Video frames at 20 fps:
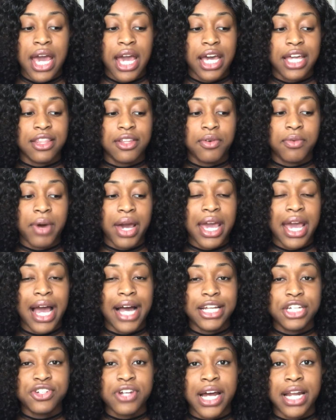And the way
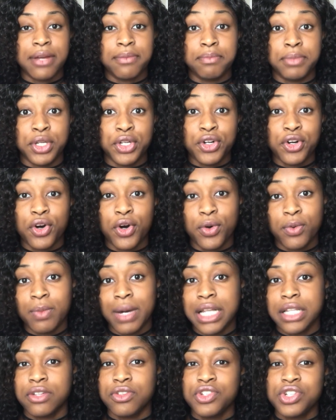I try to build on
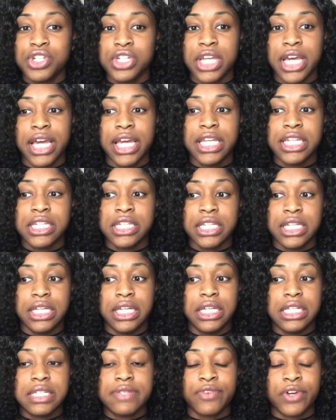my loose change
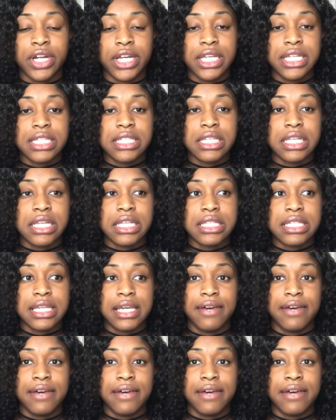is, for instance,